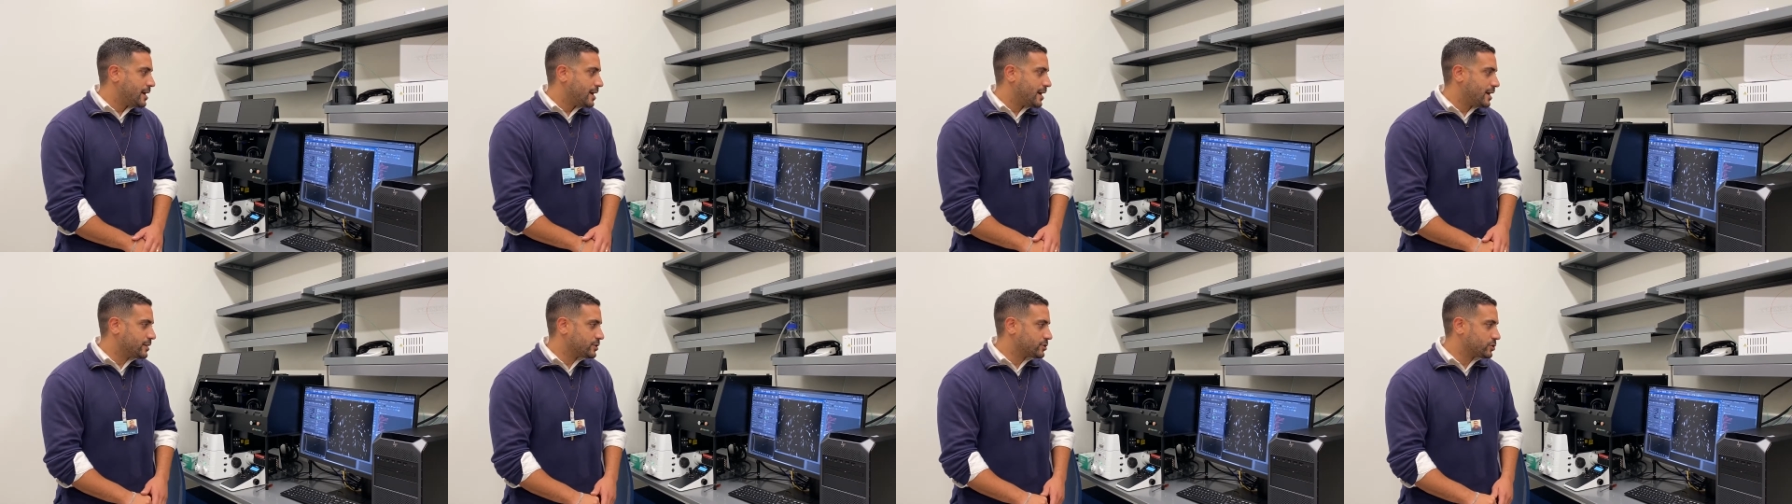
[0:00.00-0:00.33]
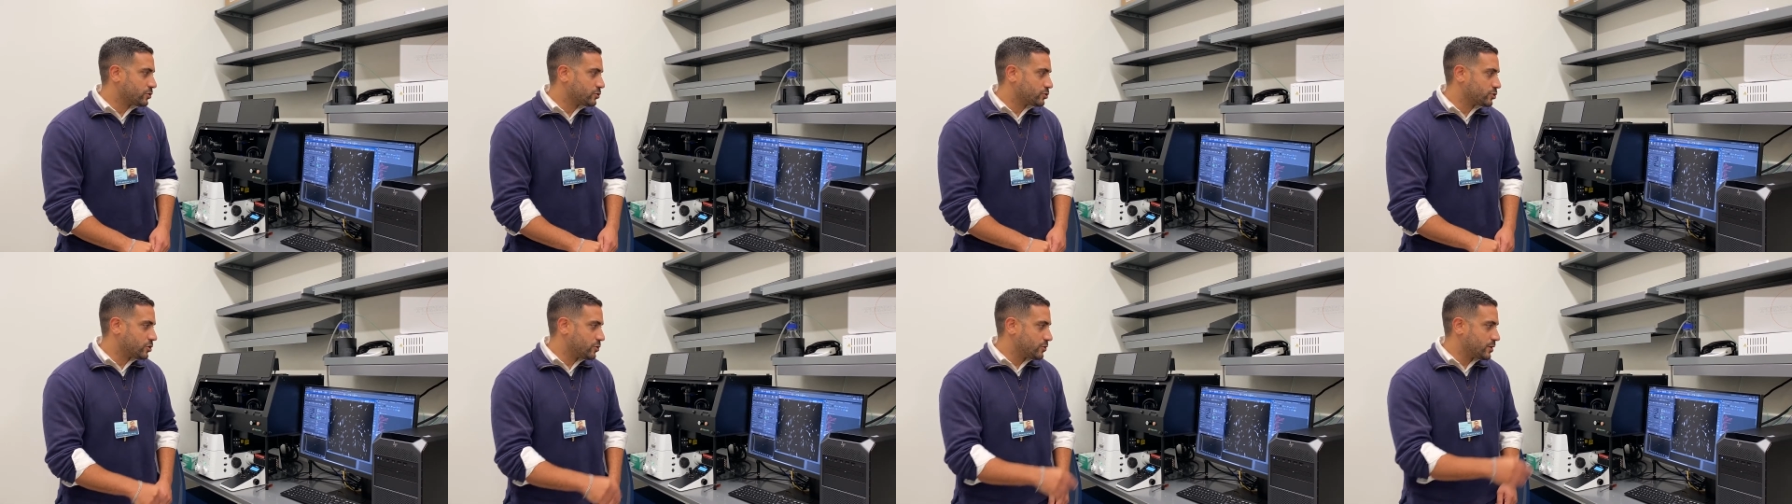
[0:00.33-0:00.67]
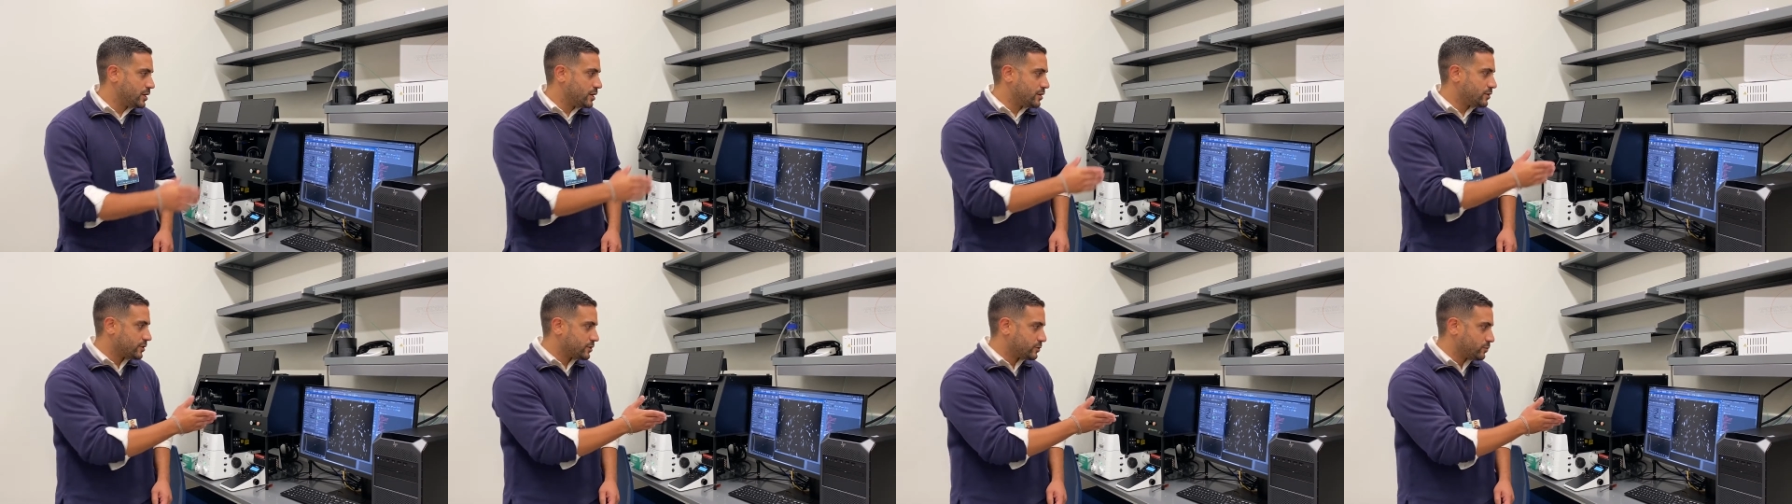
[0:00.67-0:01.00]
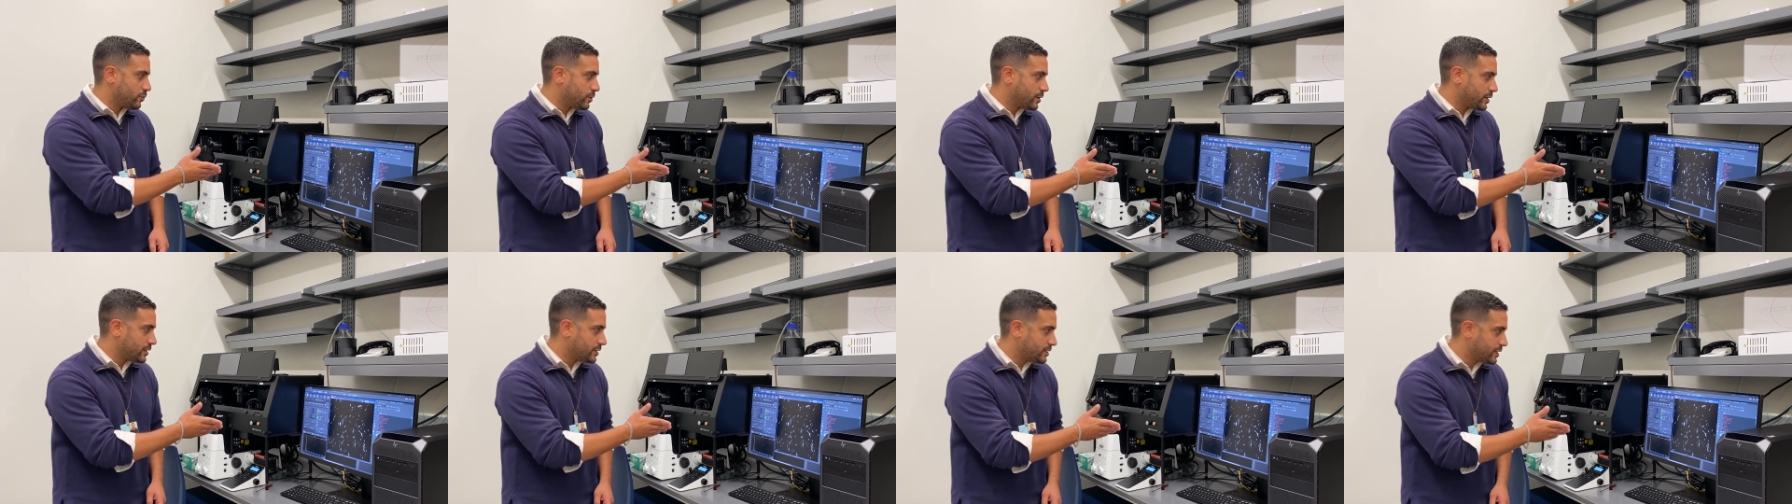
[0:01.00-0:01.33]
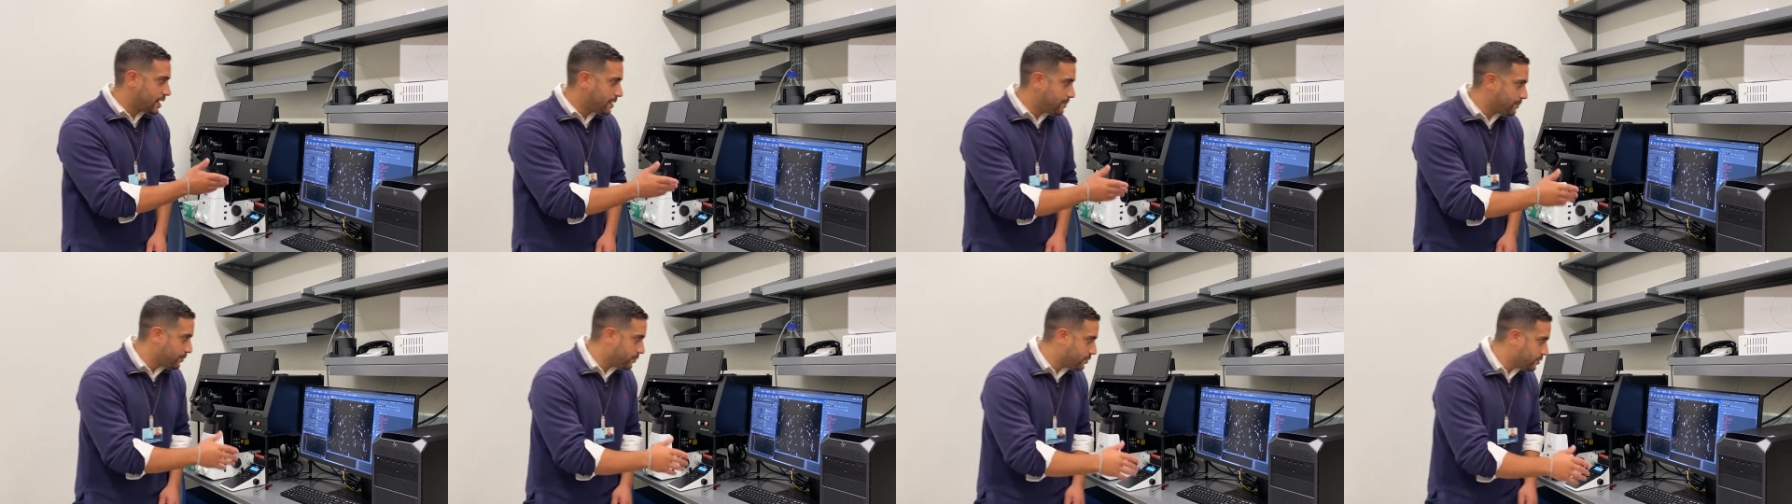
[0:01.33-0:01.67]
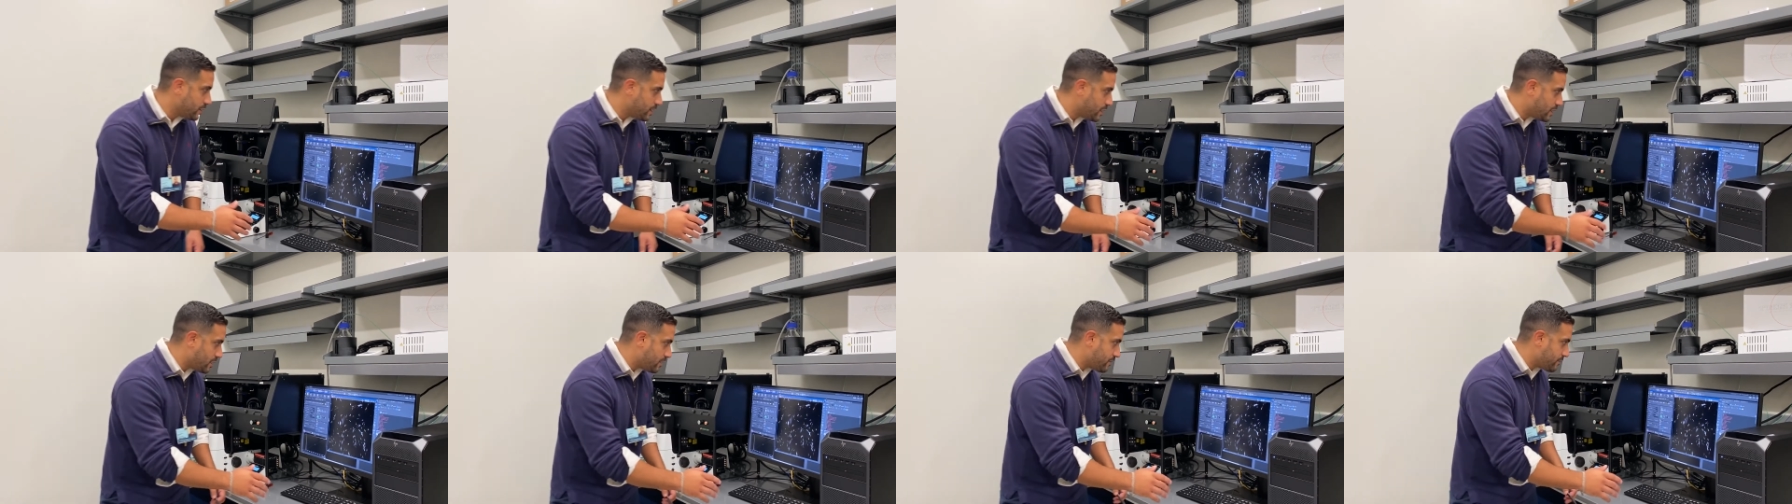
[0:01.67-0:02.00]
And so shown here is one
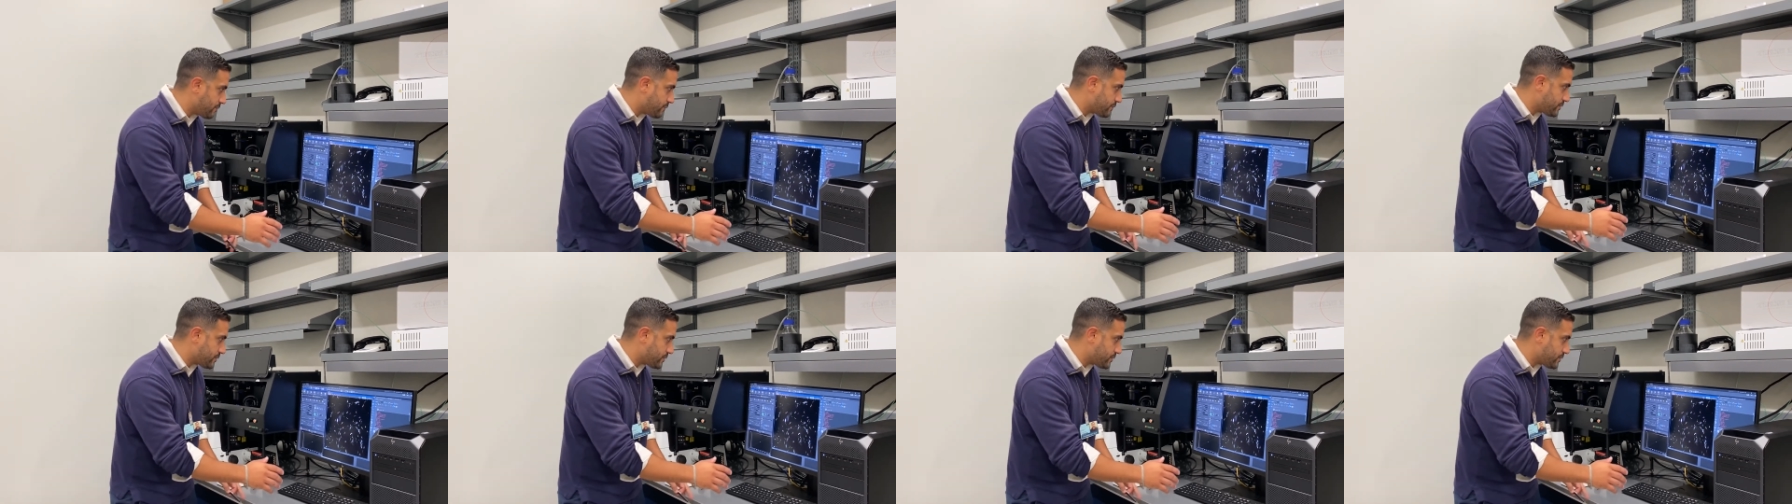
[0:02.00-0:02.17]
example of